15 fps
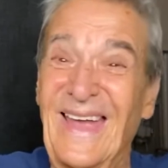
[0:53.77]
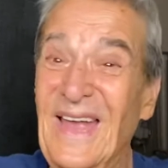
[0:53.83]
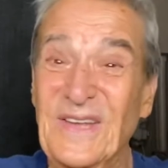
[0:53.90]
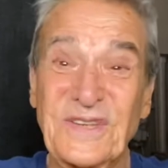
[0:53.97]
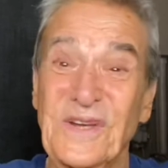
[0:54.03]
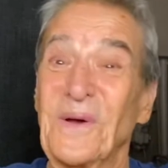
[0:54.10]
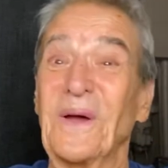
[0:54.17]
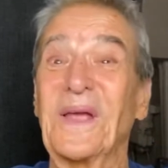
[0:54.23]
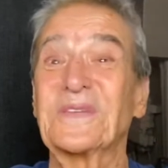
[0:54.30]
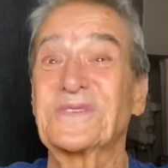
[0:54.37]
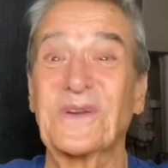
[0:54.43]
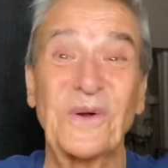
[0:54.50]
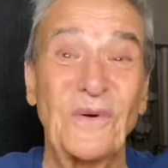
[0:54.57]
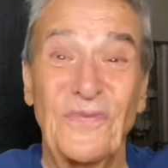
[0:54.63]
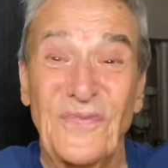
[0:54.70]
it's so it's
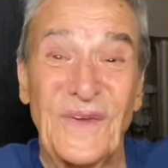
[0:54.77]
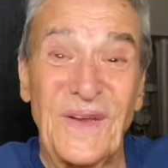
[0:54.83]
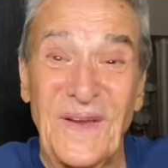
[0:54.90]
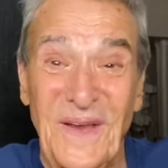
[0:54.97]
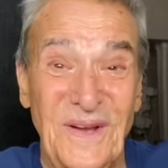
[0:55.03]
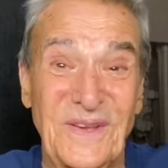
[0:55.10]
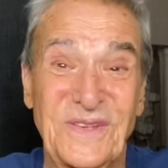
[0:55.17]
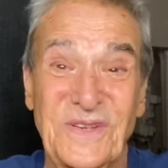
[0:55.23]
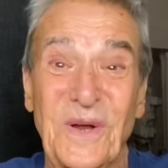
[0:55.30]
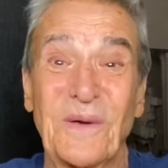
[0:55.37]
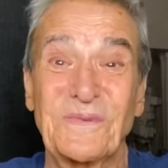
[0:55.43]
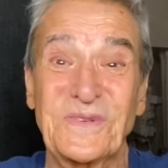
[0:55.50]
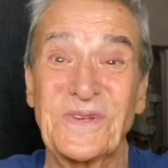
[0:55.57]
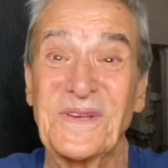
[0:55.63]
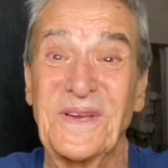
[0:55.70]
goofy and it's so
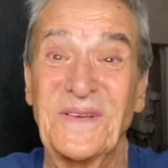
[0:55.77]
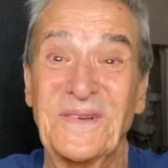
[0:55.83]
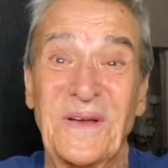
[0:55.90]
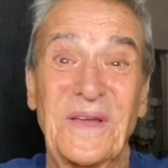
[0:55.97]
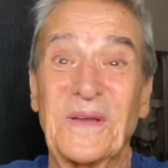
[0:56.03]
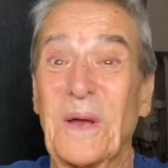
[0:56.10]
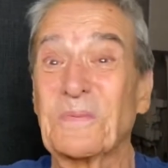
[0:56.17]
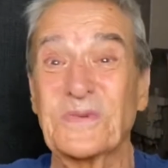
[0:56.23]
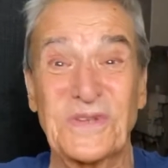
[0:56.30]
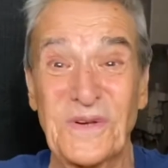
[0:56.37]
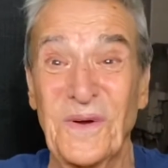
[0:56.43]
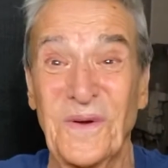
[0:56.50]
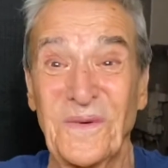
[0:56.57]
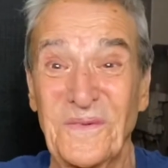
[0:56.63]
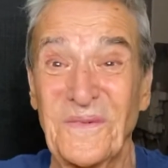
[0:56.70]
obscene and
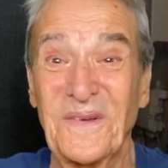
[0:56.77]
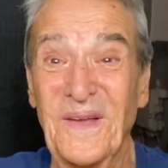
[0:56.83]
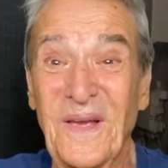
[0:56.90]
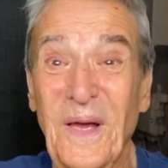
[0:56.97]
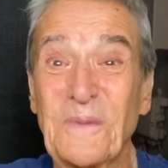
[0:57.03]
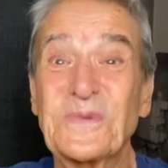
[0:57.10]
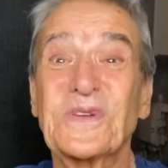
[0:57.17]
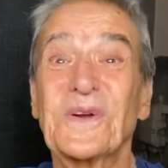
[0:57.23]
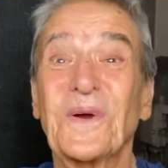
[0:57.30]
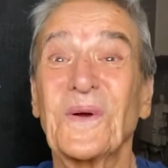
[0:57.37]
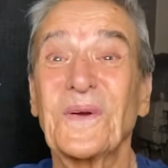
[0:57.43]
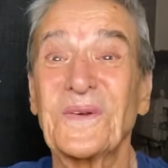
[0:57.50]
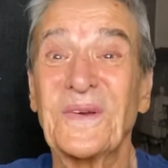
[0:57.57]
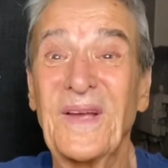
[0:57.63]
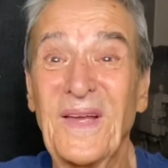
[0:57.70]
absurd
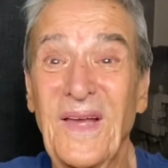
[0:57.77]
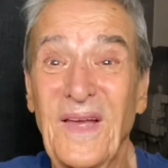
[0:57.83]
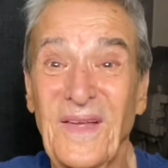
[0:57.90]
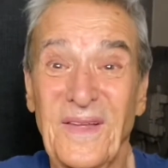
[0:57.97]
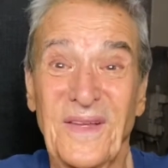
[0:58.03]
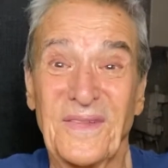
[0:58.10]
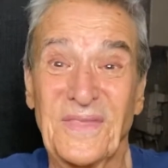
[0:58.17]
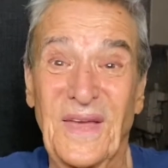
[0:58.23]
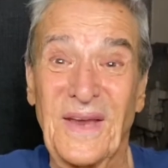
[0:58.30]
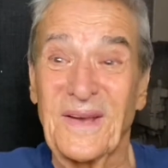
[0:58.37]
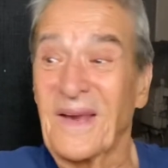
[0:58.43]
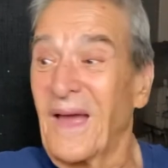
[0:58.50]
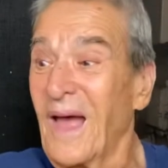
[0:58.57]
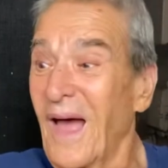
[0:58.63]
absurd that